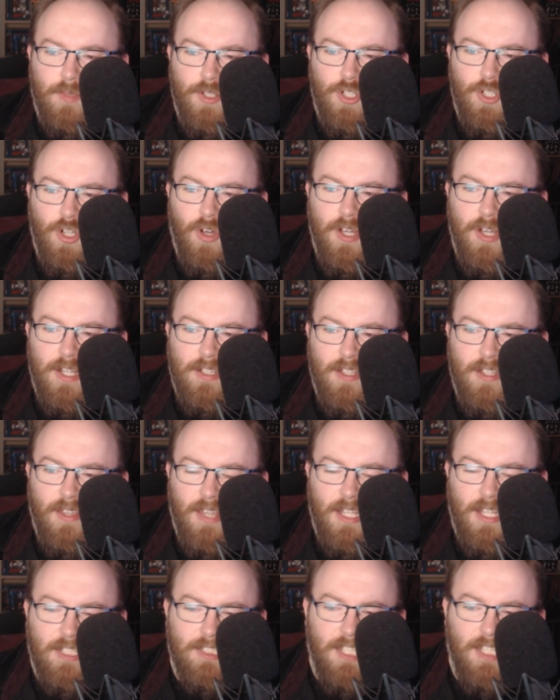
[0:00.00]
enjoying the
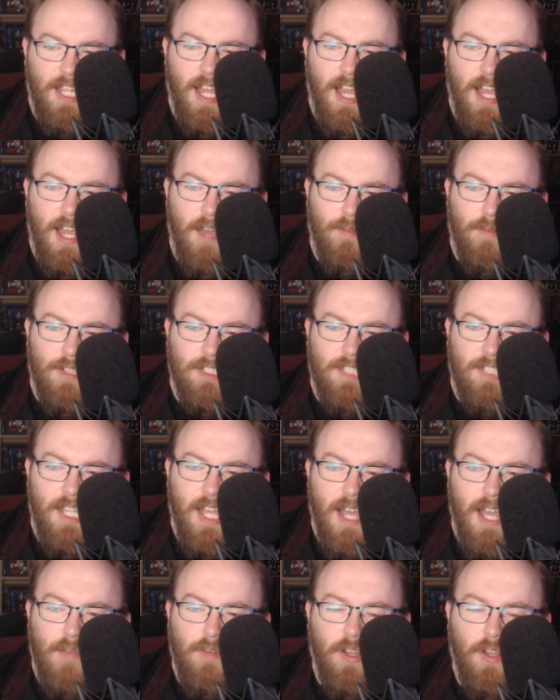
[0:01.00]
things they have, because they
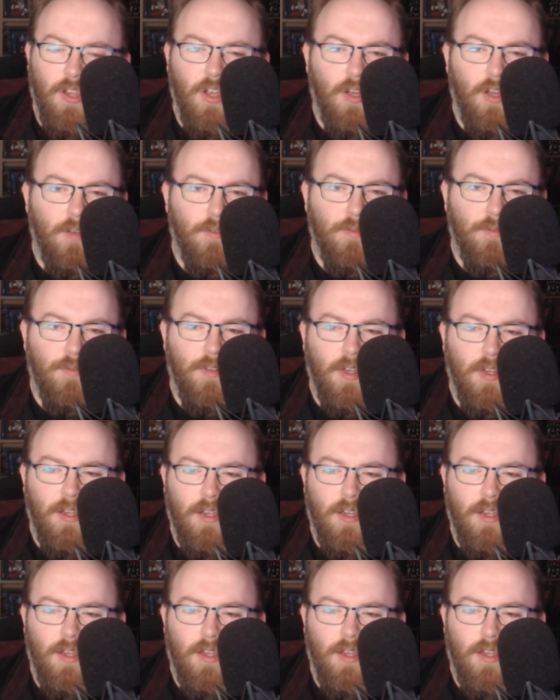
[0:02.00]
have a lot of